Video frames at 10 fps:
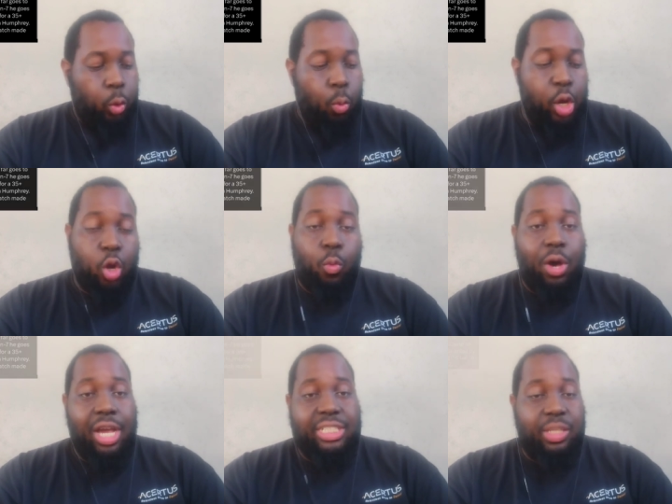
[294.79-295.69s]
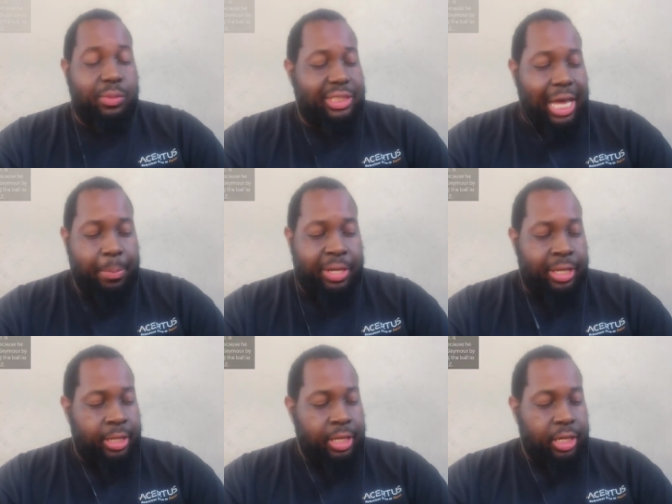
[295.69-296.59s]
One-on-ones, he was
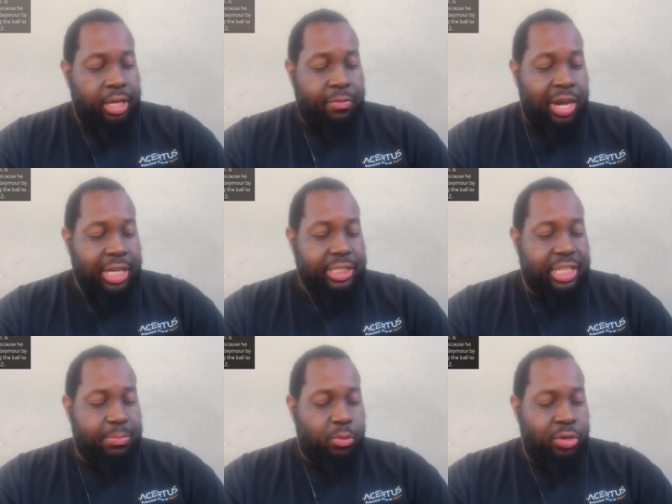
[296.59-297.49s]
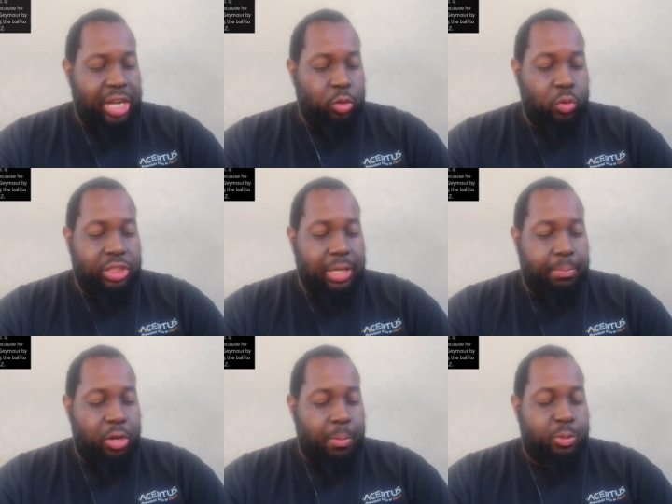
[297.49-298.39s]
dominant. Kevon Seymour, they threw a jump
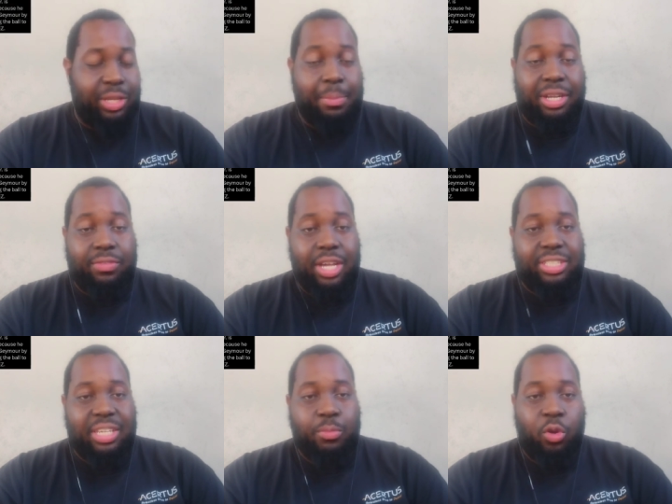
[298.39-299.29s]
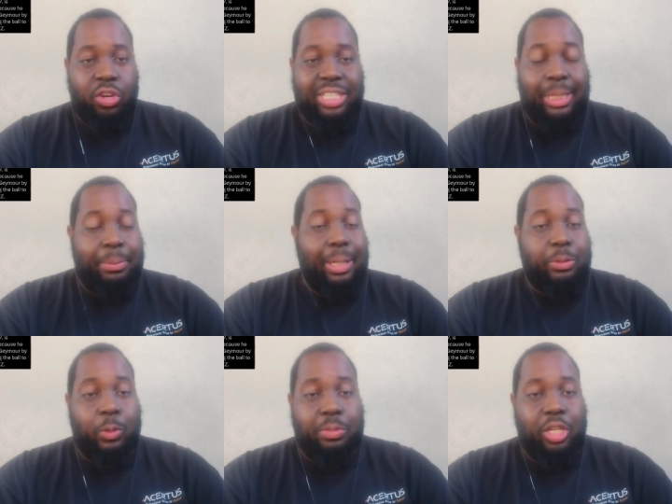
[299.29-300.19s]
ball between him and Kevon Seymour. He tipped it
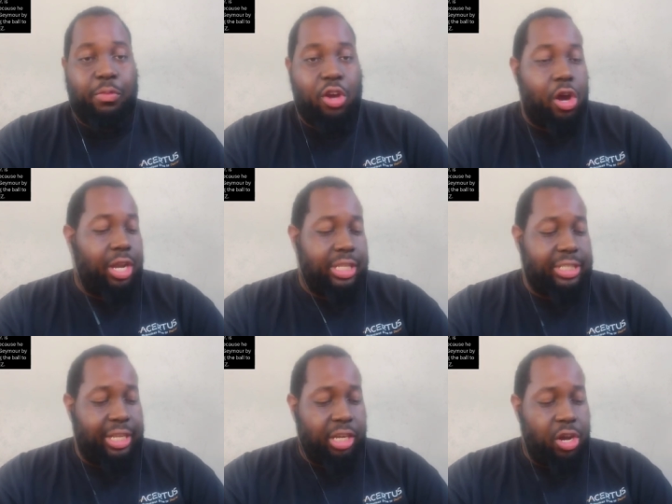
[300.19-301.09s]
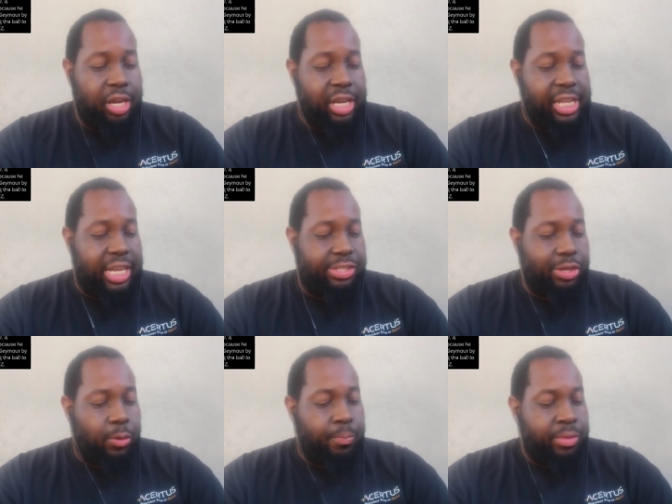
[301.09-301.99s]
up to himself, caught it in the end
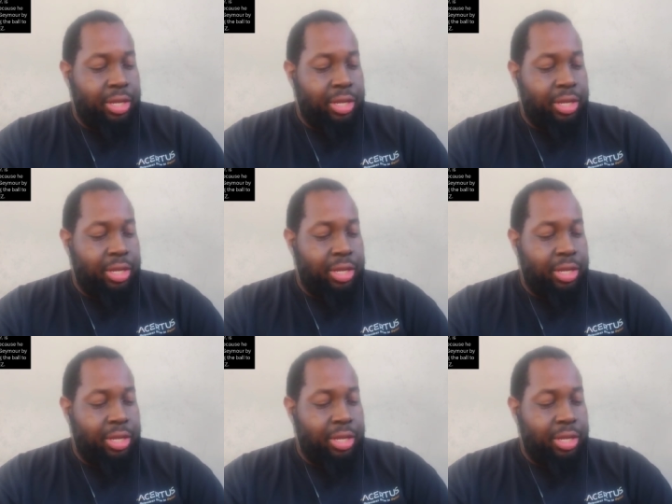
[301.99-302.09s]
zone.